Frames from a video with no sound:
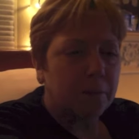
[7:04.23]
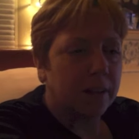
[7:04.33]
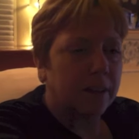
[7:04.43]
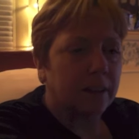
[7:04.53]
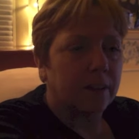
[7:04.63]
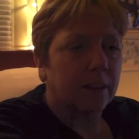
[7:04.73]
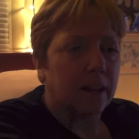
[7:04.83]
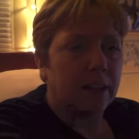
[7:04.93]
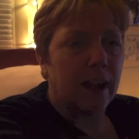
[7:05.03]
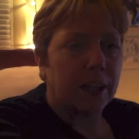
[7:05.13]
But
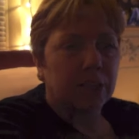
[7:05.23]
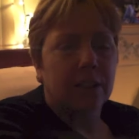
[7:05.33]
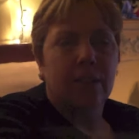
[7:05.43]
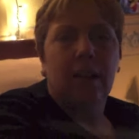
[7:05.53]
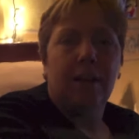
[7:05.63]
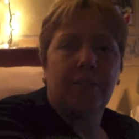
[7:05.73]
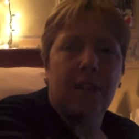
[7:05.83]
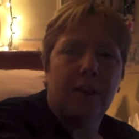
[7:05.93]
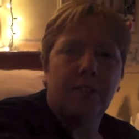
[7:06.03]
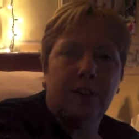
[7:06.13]
I actually left there